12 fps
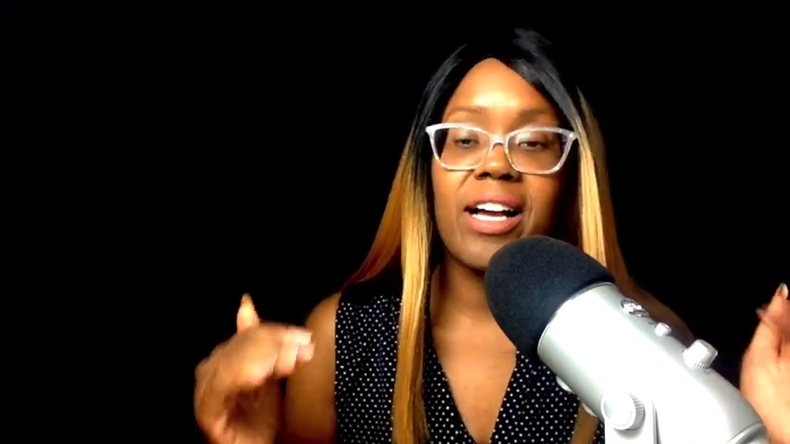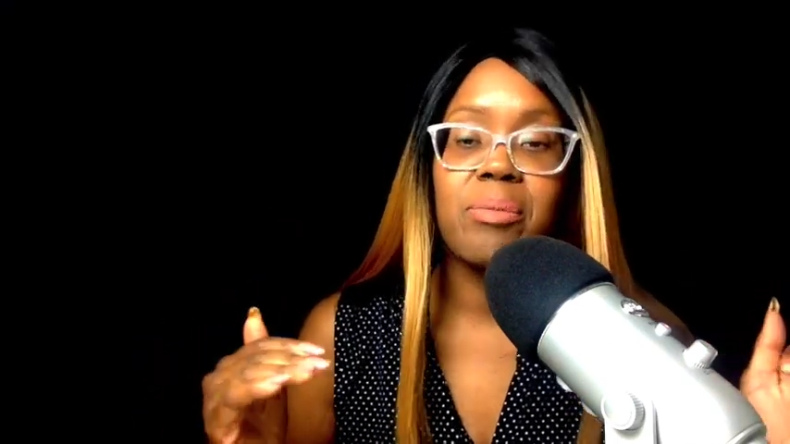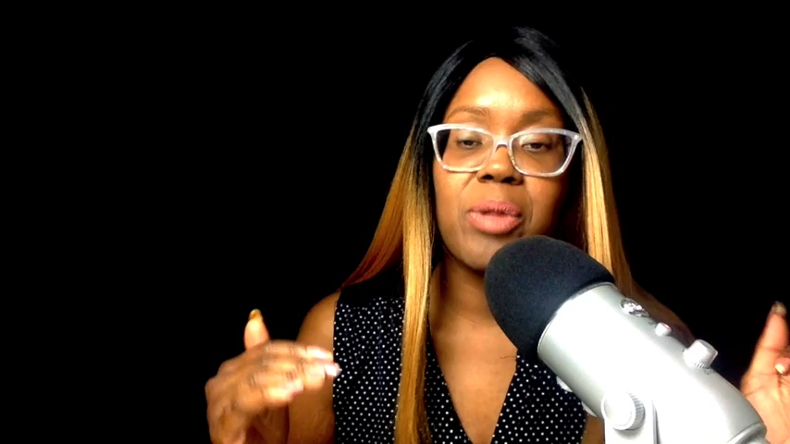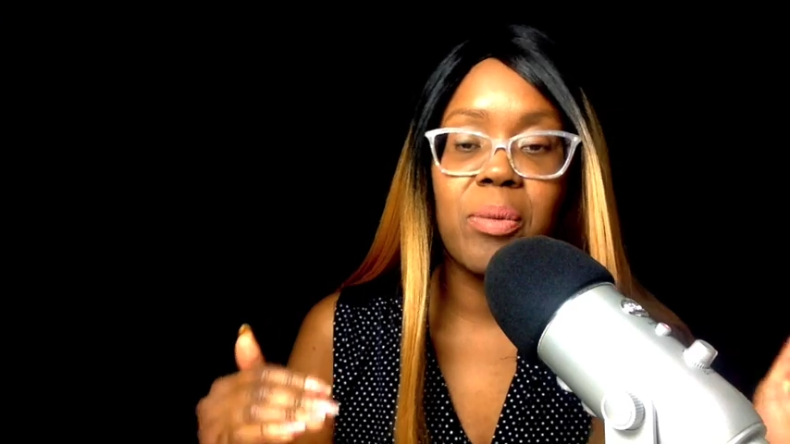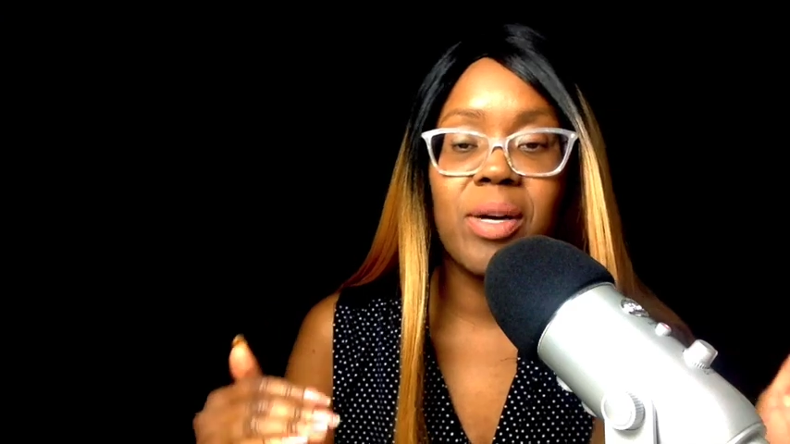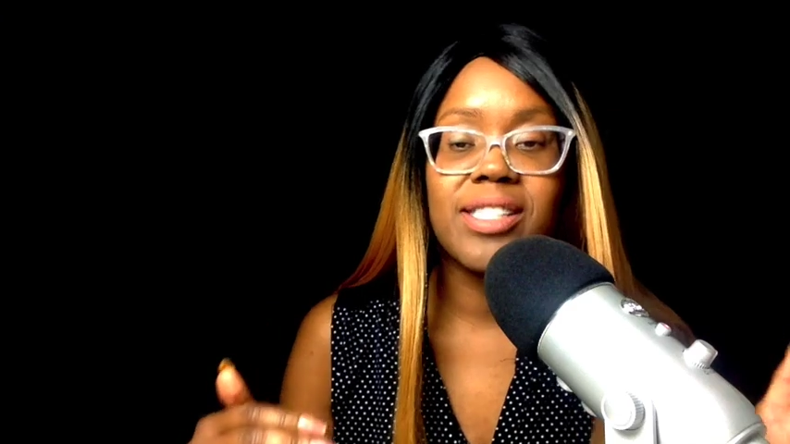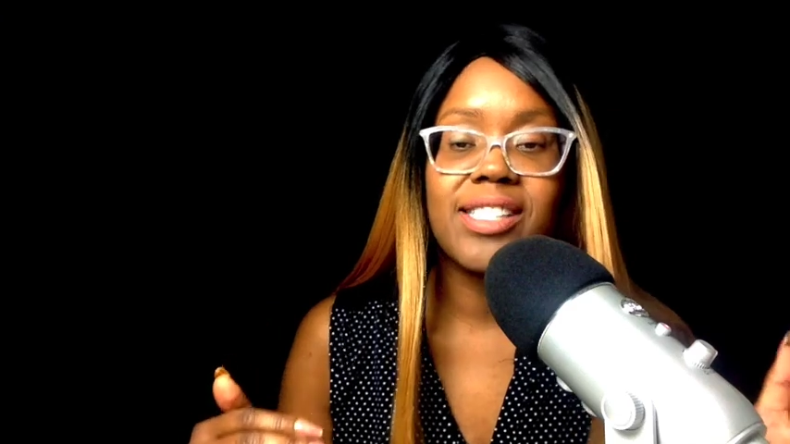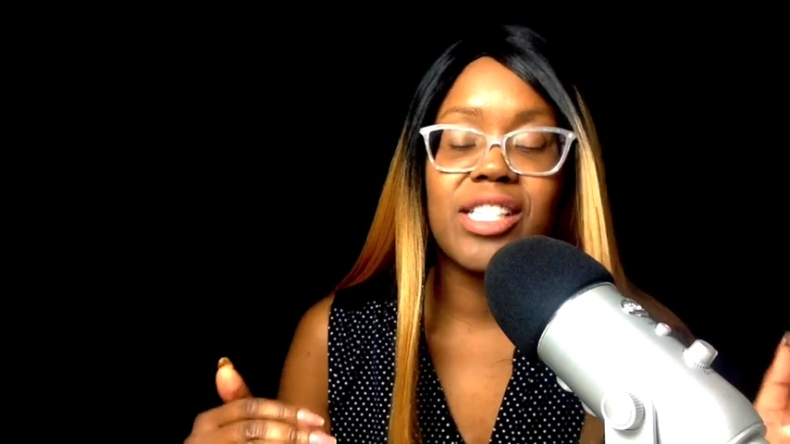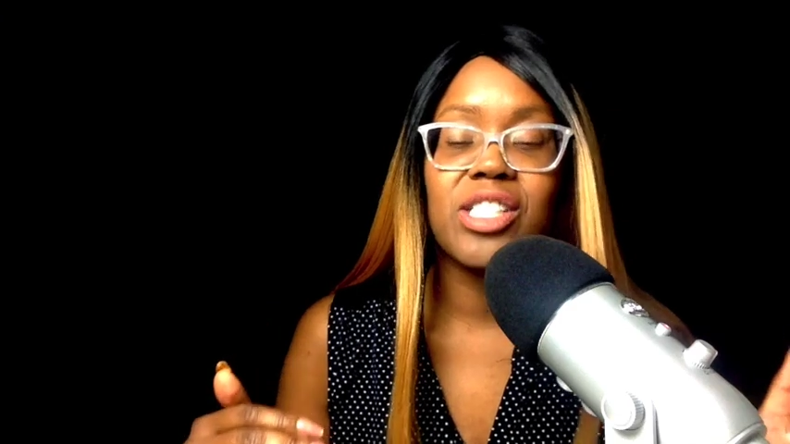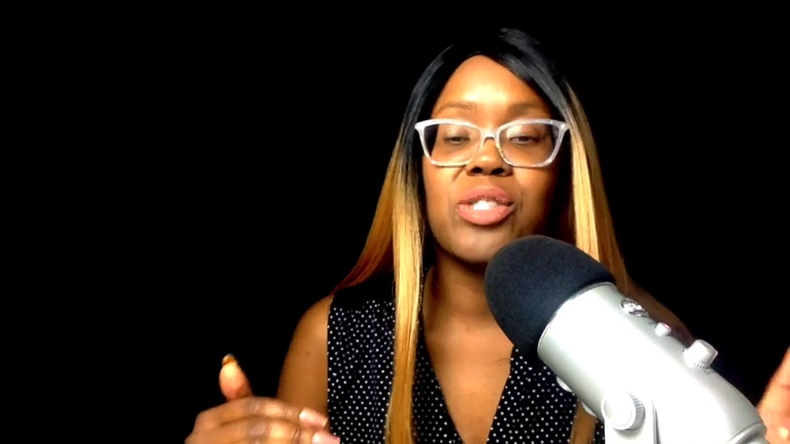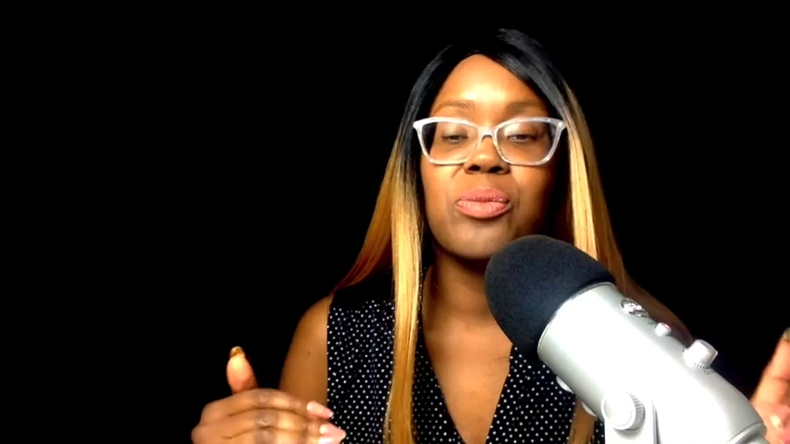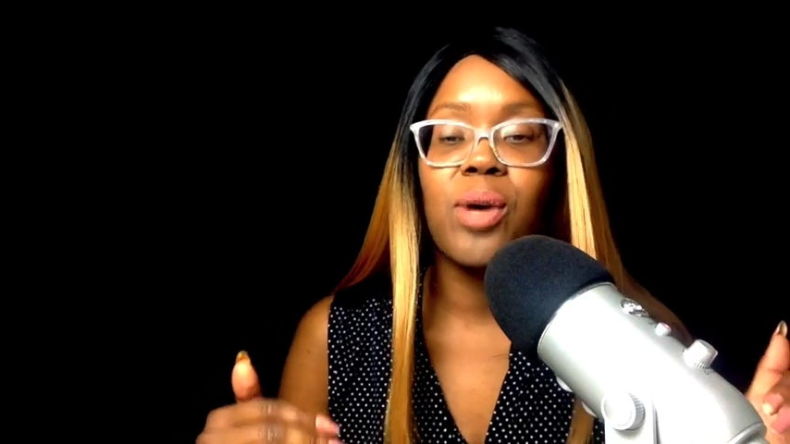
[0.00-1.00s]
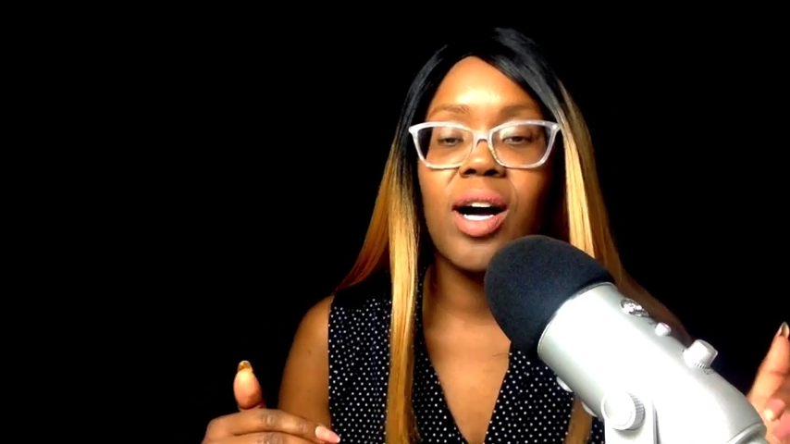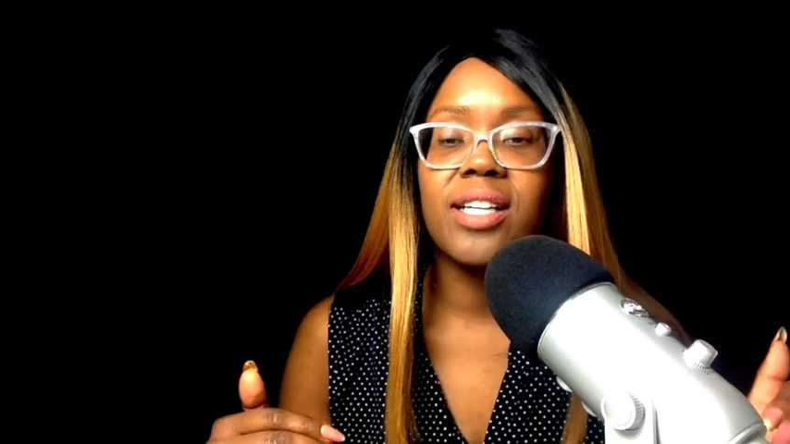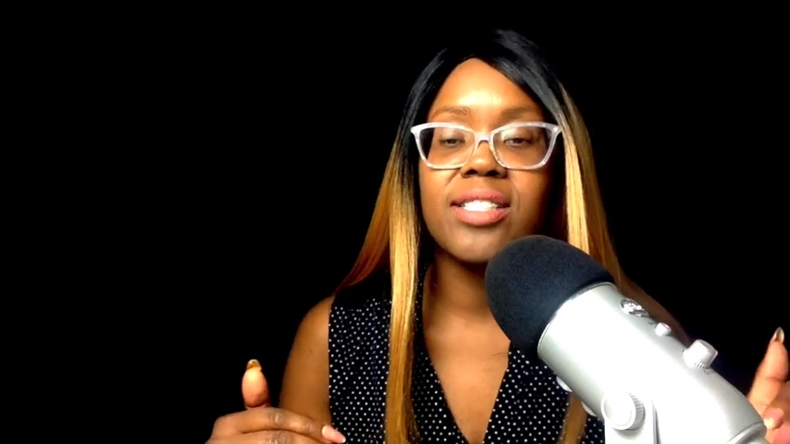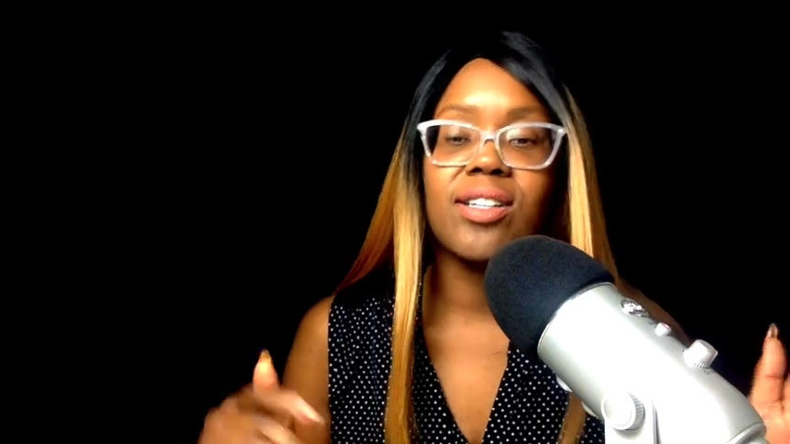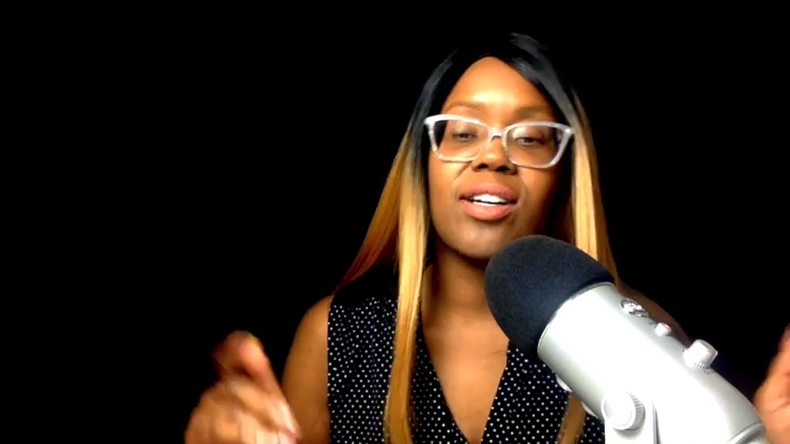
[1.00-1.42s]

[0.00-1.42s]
up the ones that you want